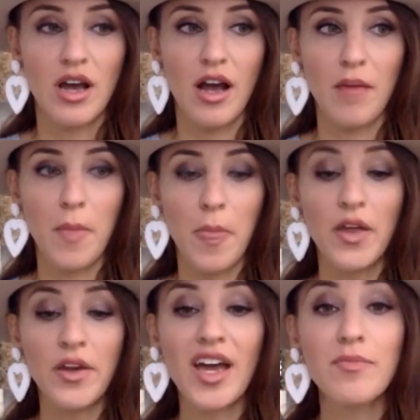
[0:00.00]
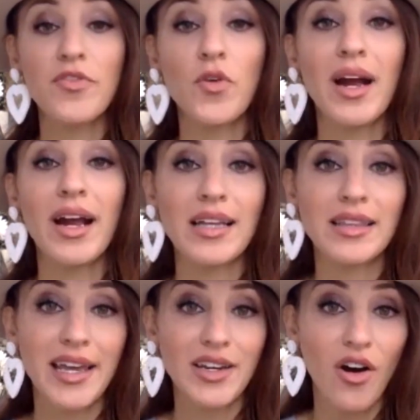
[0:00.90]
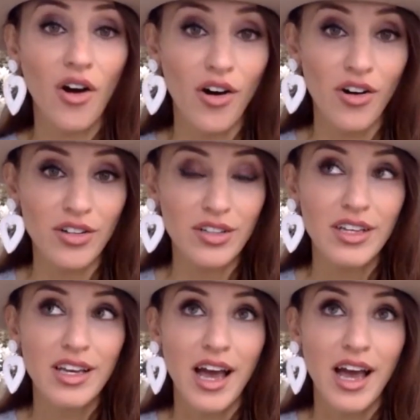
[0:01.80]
The night before I got that call,